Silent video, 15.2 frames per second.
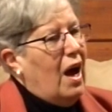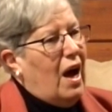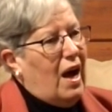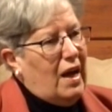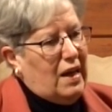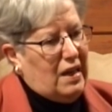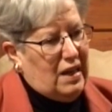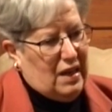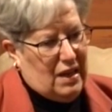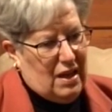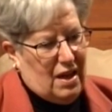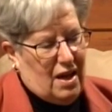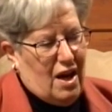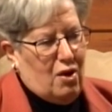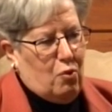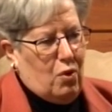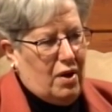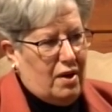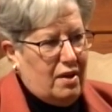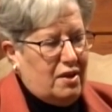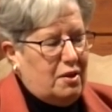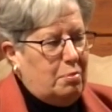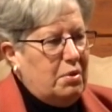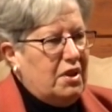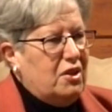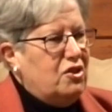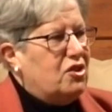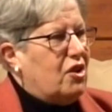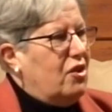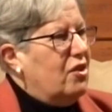I did. I wanted to be a
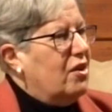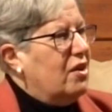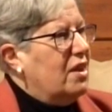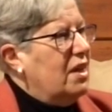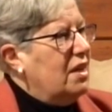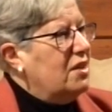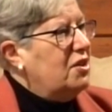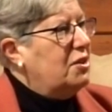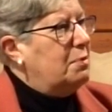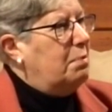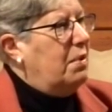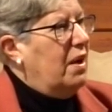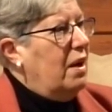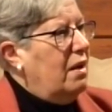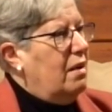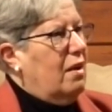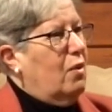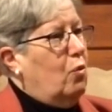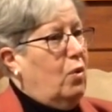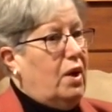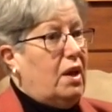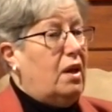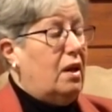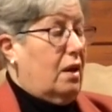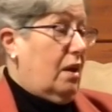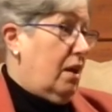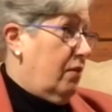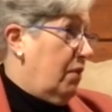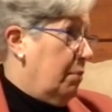journalist, but we didn't have the